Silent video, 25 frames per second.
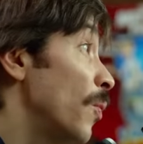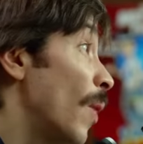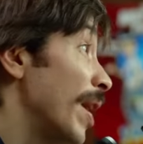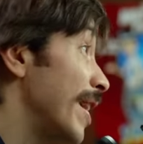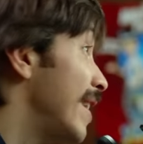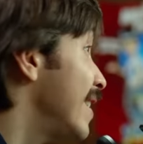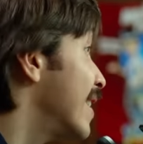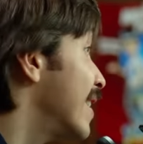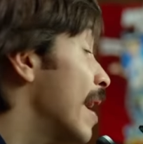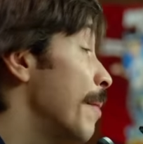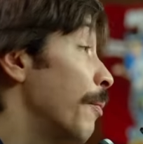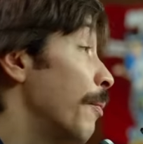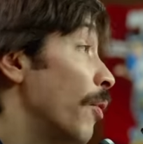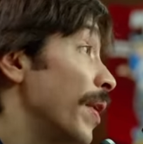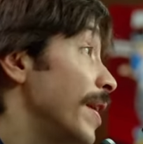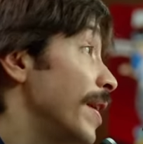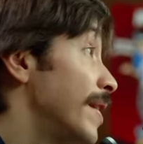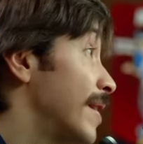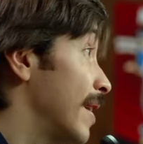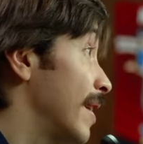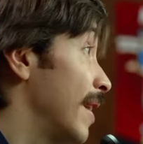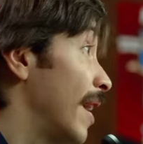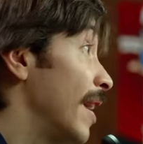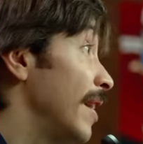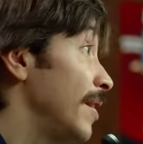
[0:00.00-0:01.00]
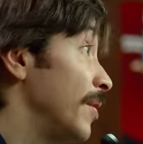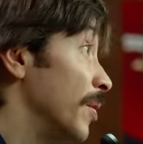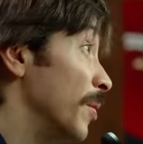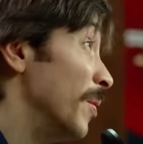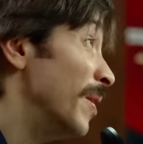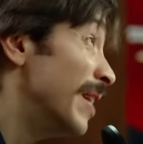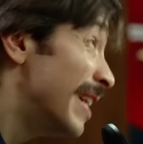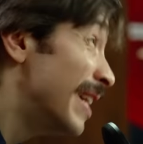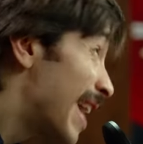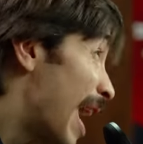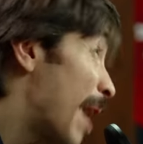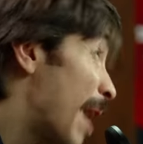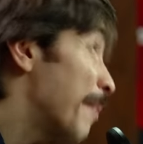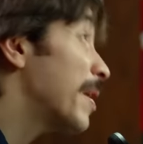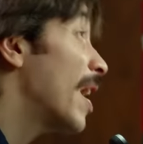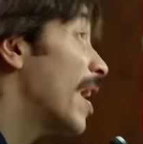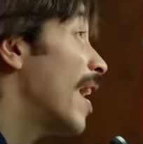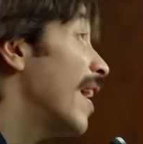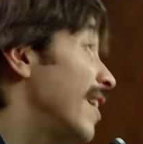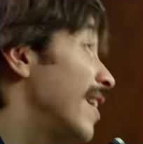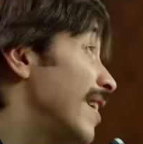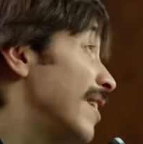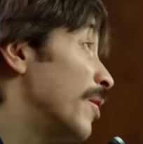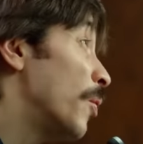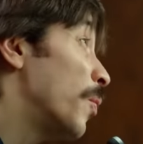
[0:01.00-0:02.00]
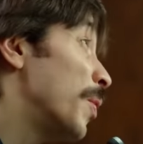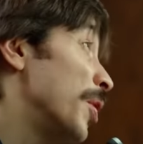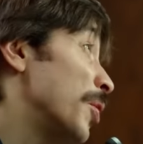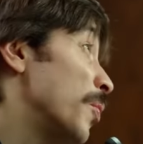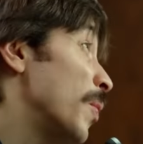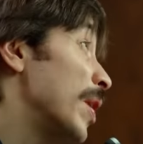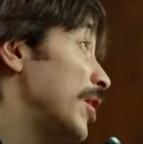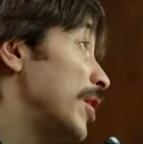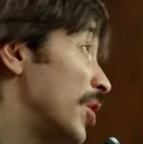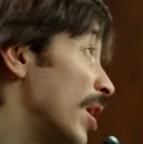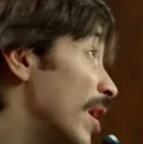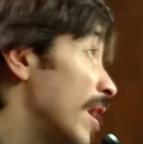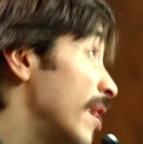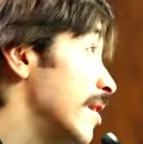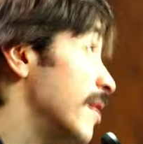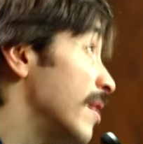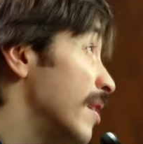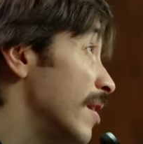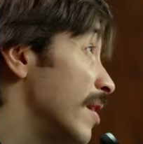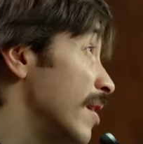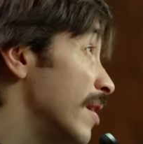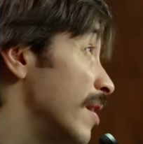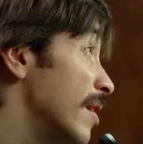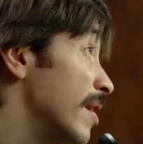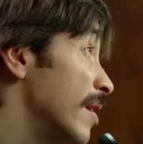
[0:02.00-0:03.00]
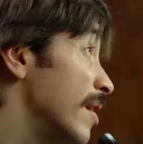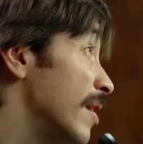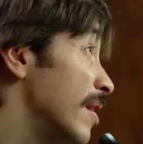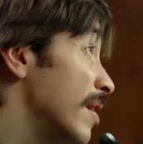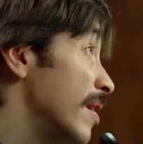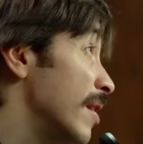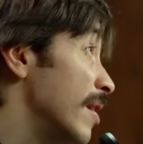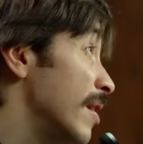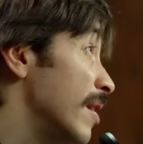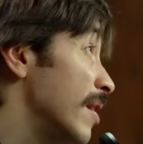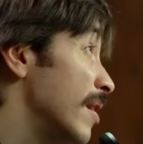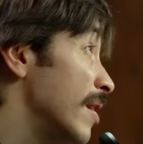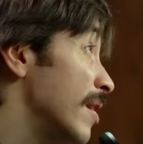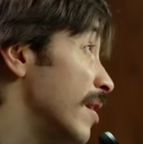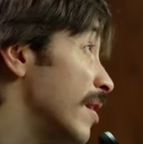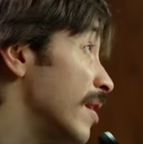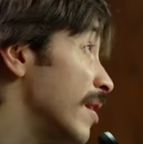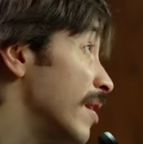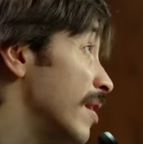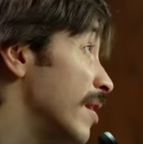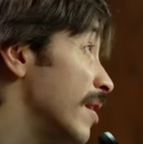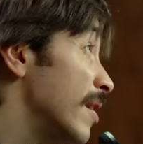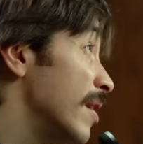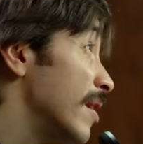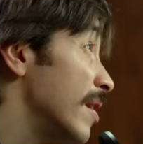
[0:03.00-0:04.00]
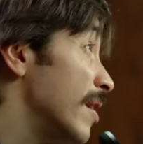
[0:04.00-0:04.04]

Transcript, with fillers: feels no sympathy, pointing out that he has become famous with 30 million hits on the internet.